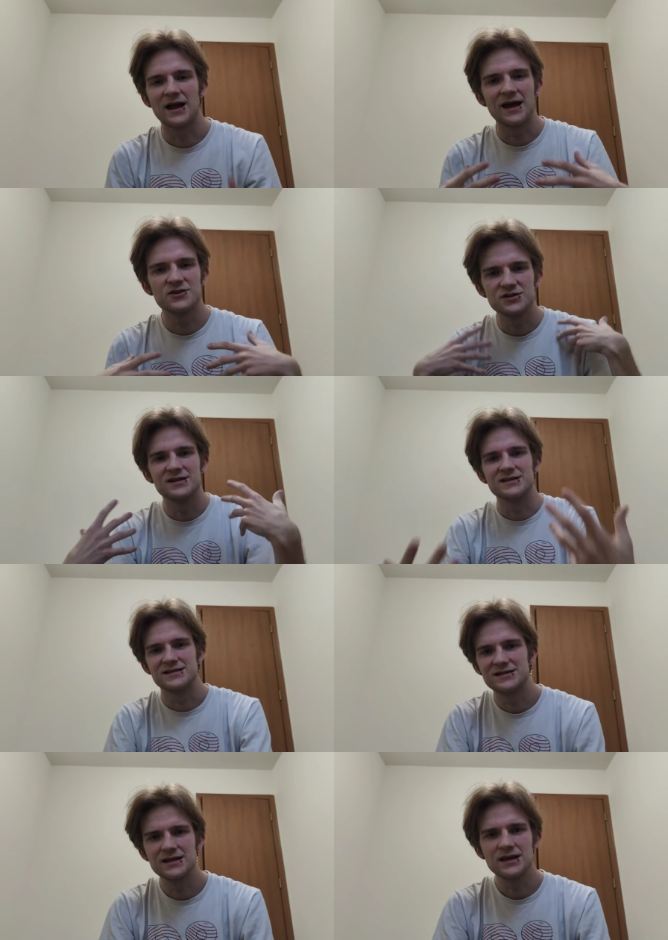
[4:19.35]
mean I actually get to
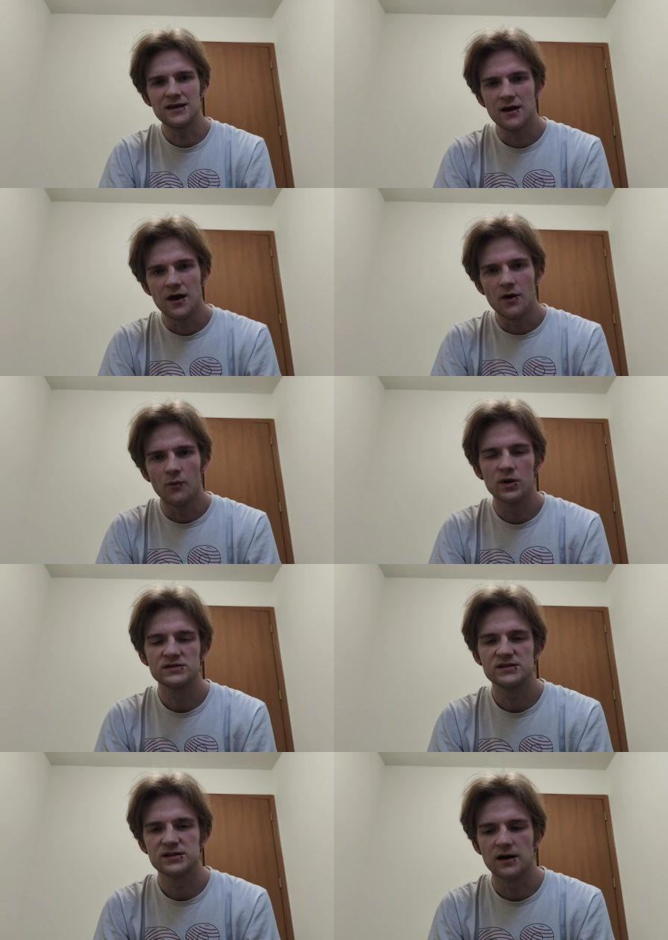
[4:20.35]
see
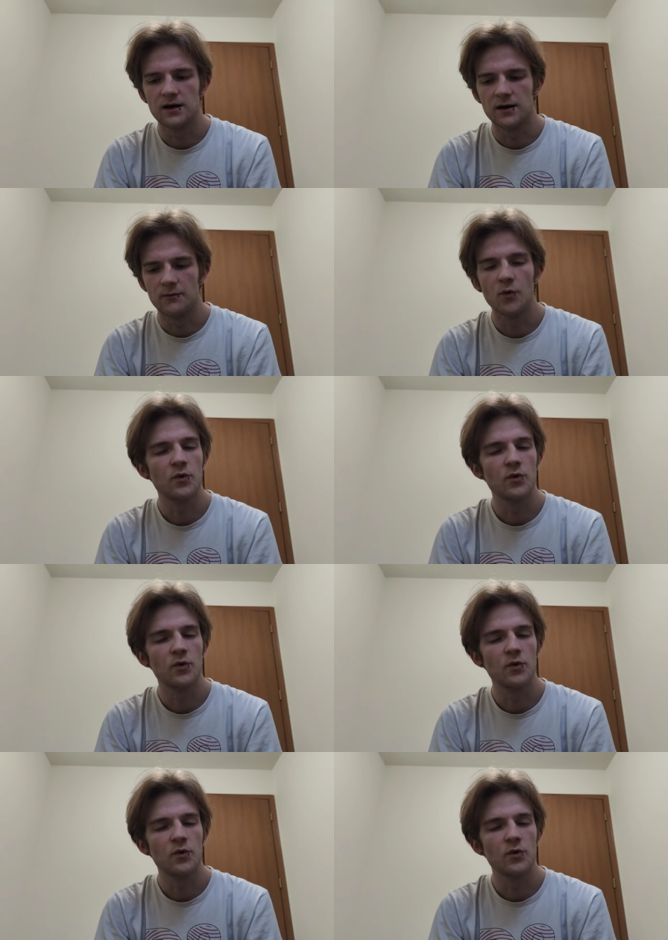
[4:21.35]
what's um,